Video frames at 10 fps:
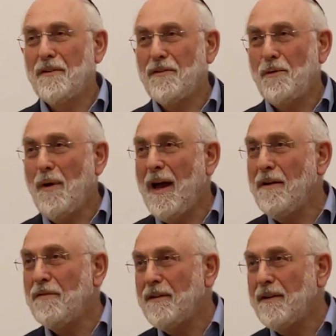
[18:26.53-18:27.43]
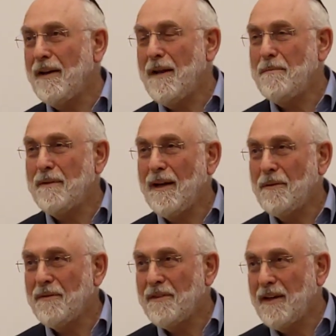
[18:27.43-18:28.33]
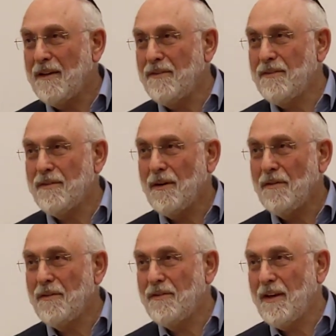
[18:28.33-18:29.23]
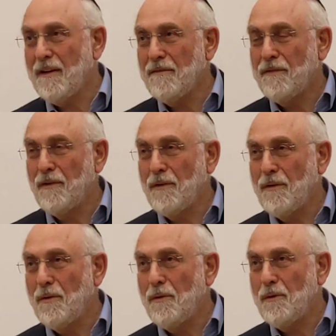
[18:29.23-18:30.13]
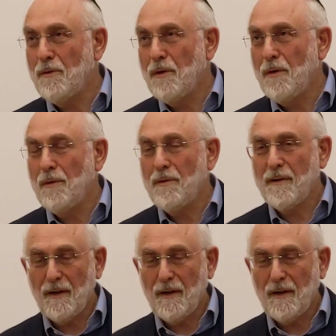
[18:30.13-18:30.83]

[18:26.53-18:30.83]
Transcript: So you have a neighbor downstairs on the second floor who you know?